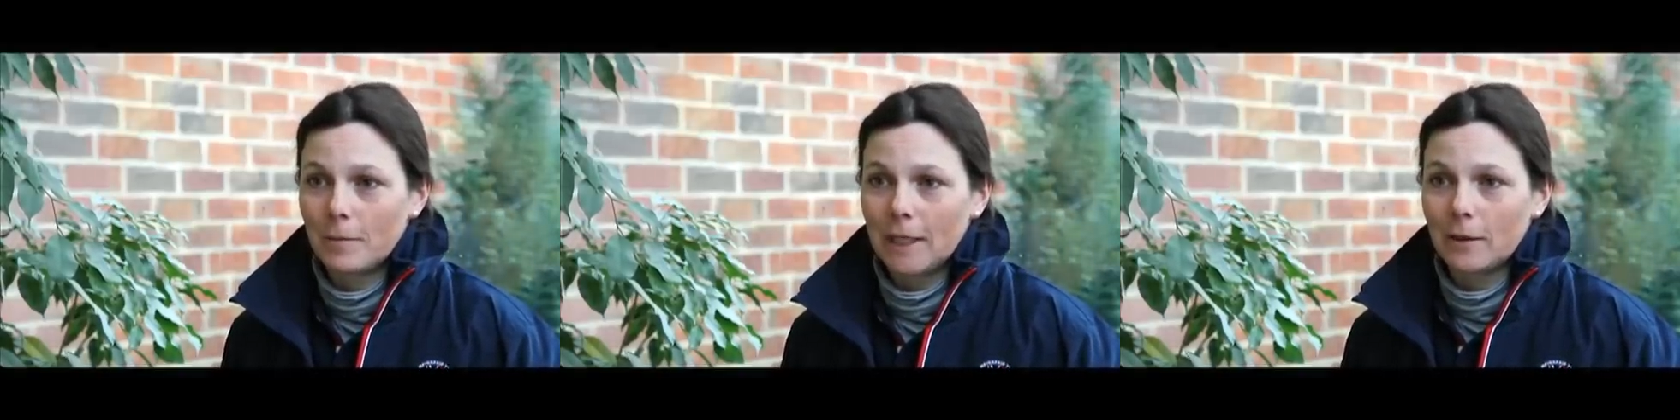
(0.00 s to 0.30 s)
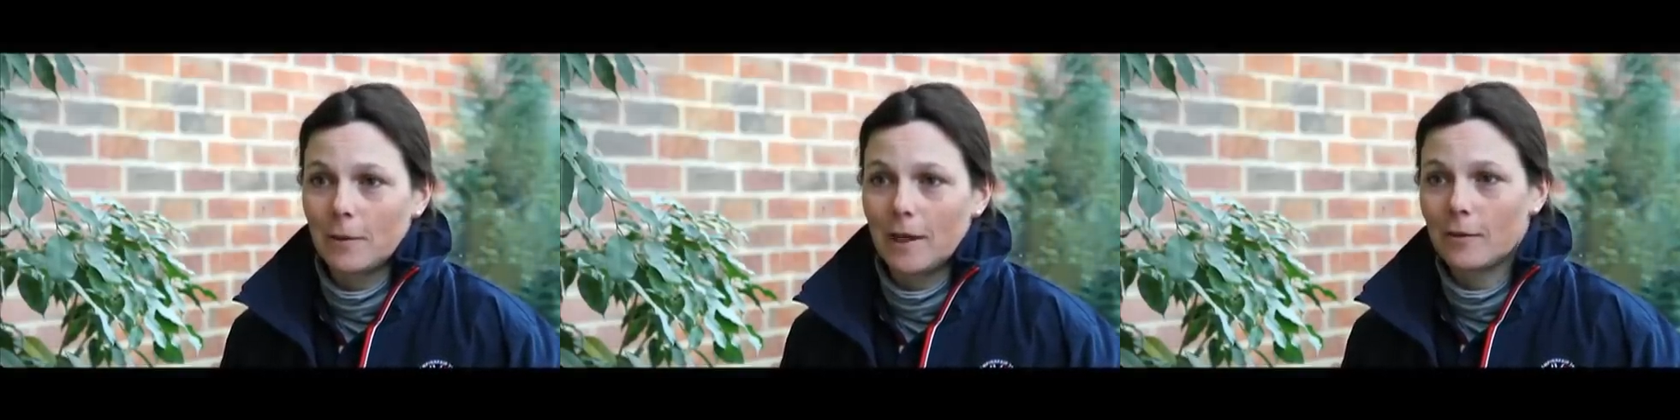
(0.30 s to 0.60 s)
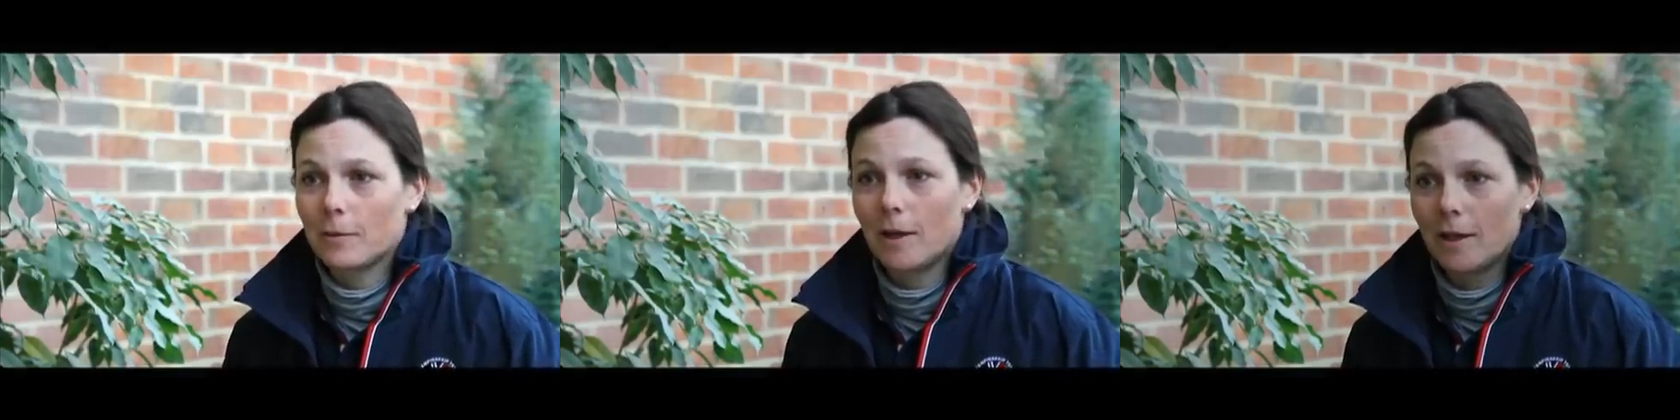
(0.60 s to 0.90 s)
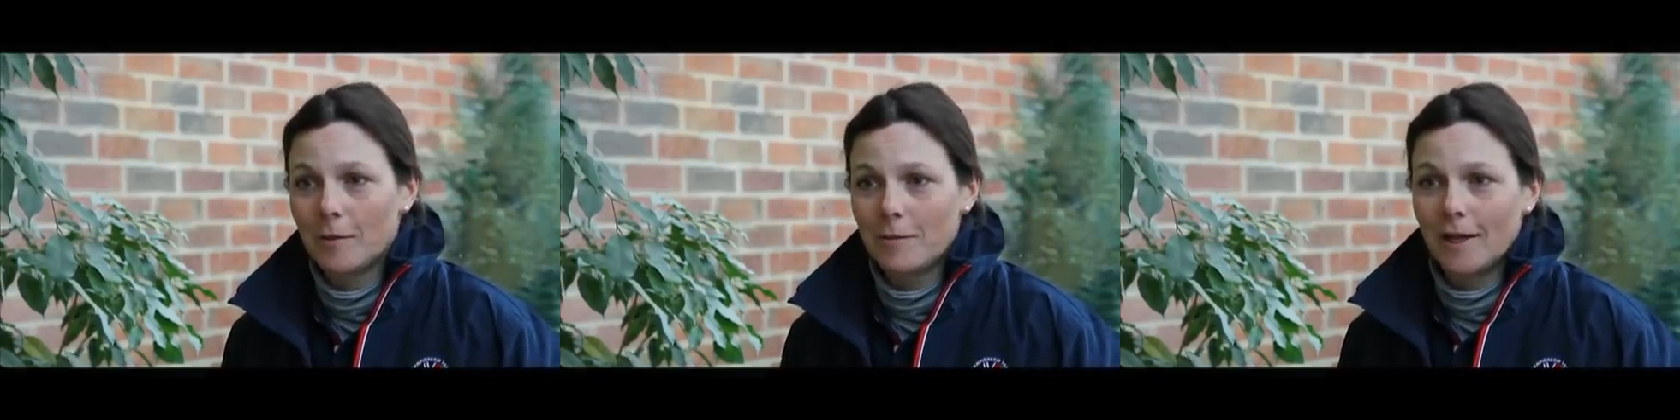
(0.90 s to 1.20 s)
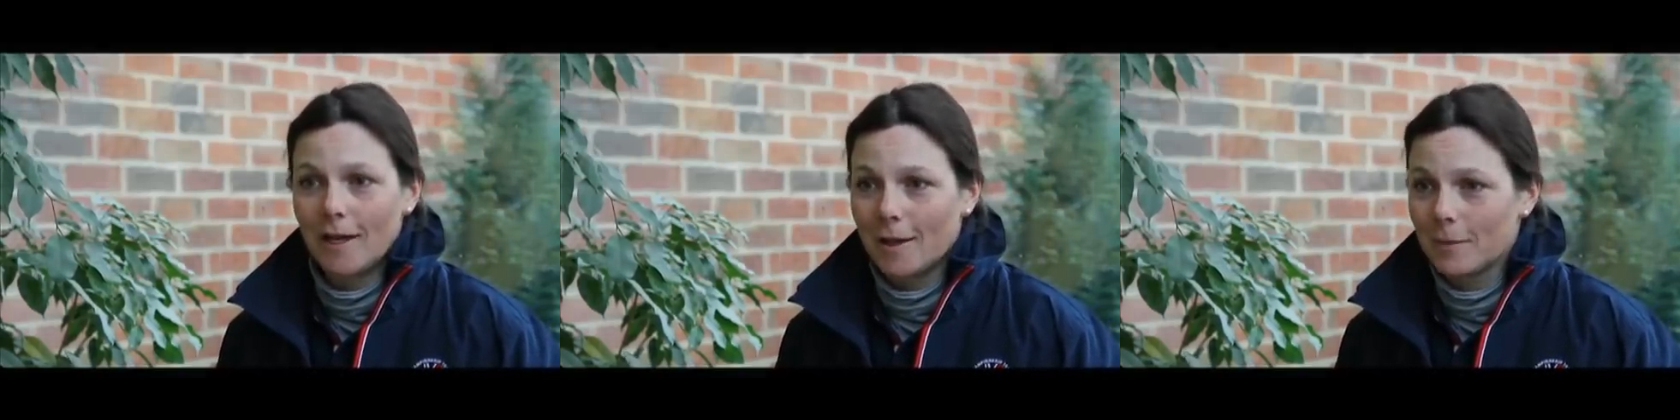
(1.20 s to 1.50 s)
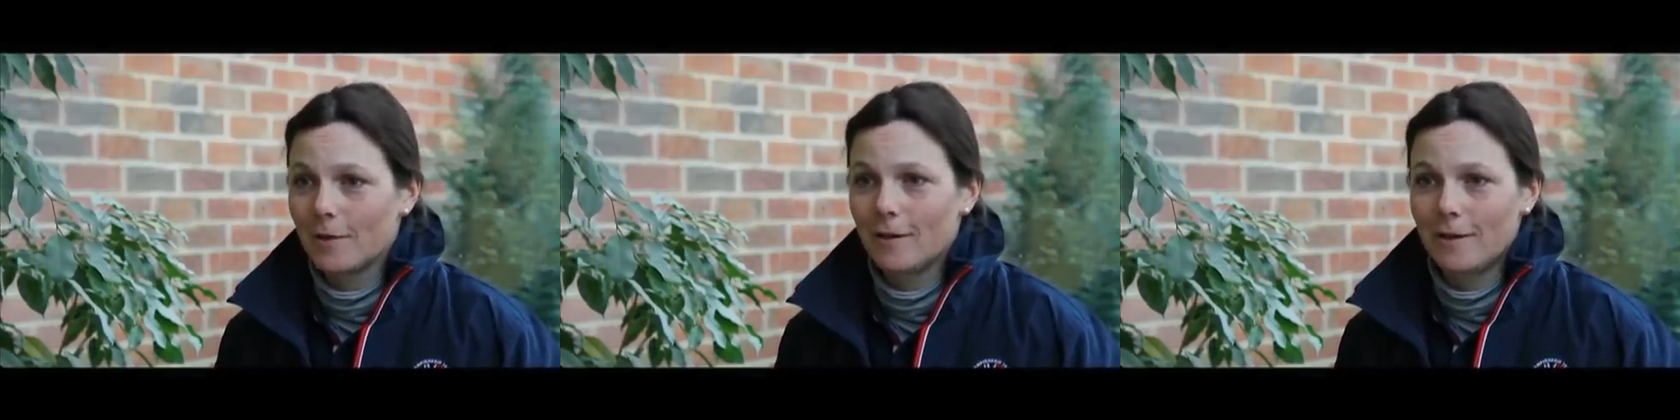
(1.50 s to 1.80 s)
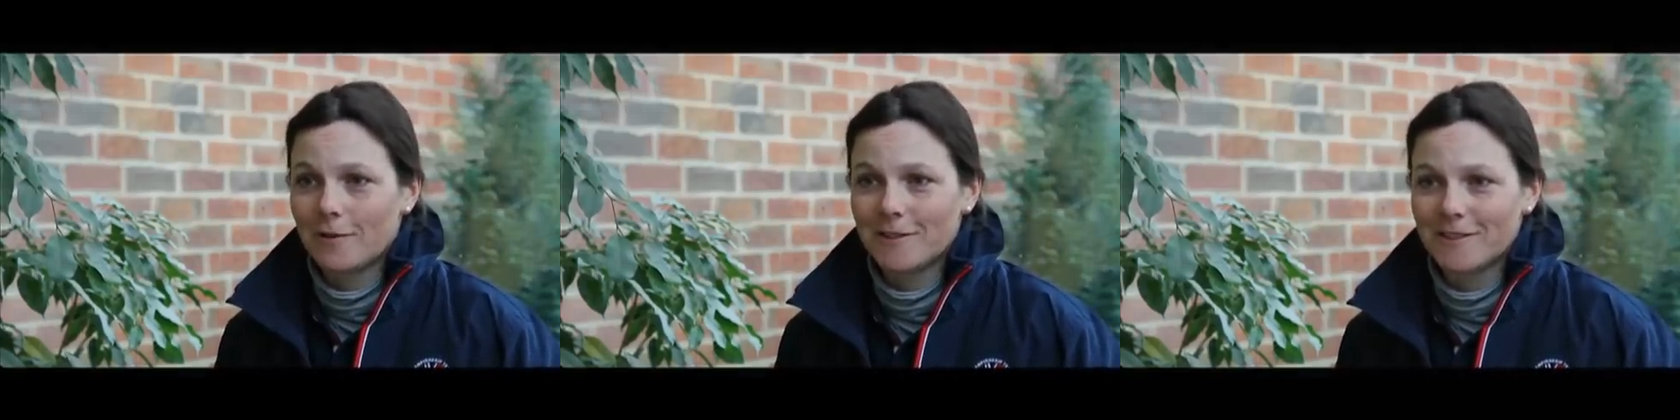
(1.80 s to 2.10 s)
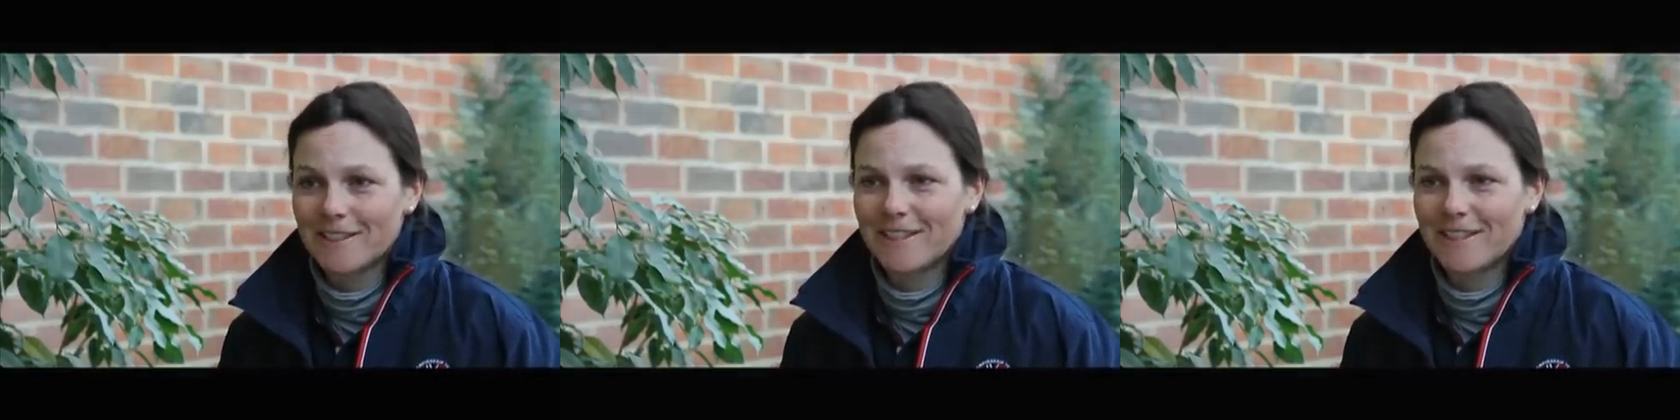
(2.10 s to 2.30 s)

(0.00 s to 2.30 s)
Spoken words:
metalware as well, I'd be absolutely thrilled.